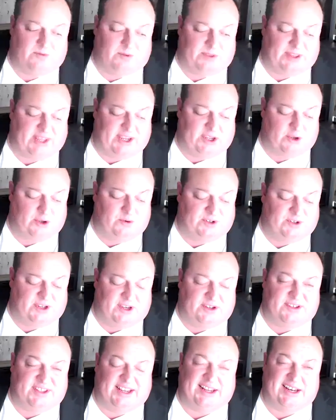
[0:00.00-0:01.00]
they use
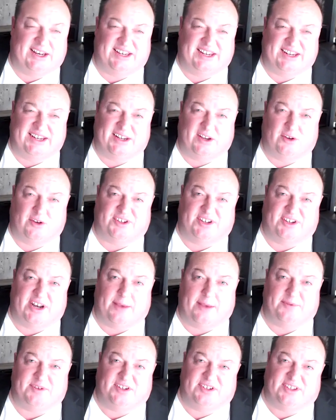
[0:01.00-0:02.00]
us, they get a detailed
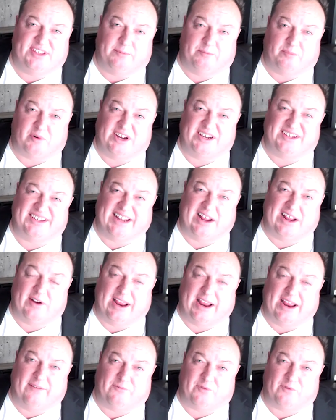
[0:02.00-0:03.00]
synopsis that breaks
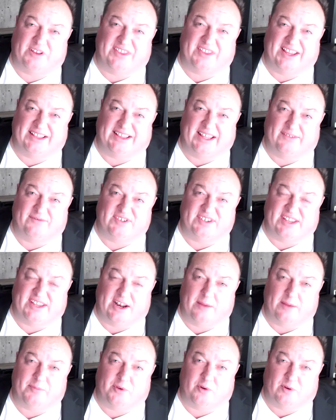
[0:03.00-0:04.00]
down everything they've set
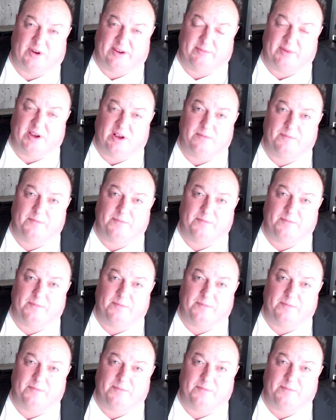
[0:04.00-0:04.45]
up through email.